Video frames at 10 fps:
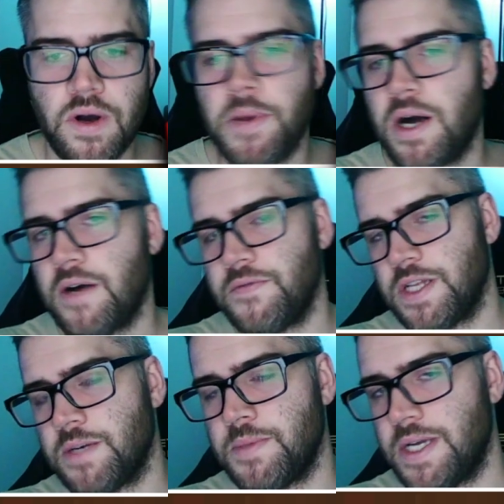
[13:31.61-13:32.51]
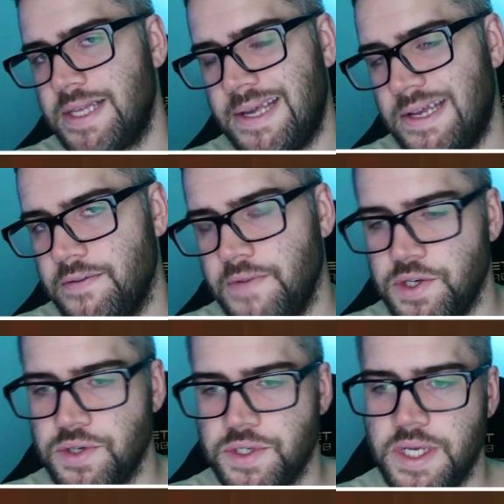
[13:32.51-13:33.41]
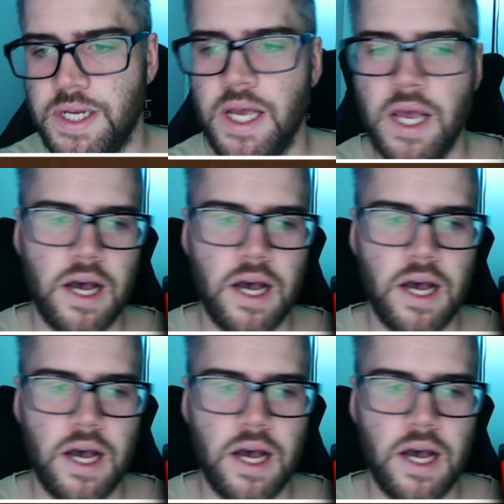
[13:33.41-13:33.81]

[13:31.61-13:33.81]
I'll have clickable at the end if interested